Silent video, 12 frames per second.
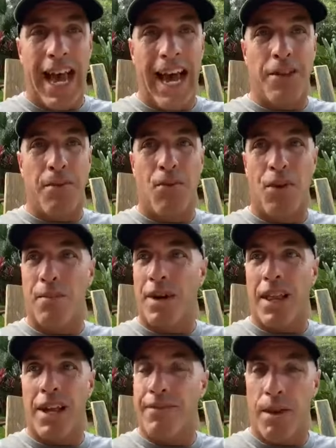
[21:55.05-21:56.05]
at the point in
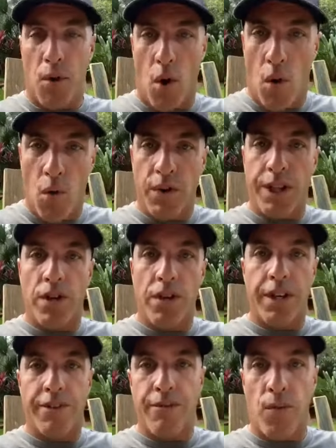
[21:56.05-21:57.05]
my life that I'm only
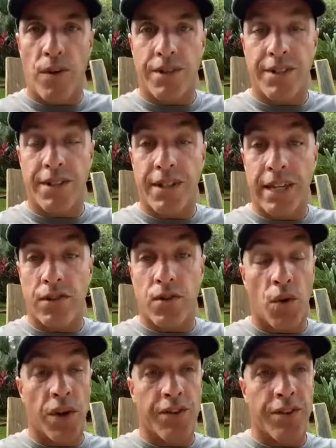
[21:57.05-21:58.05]
looking for success
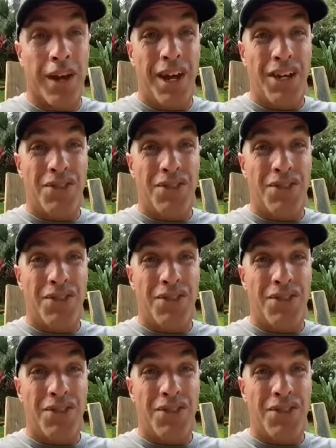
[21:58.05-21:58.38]
stories.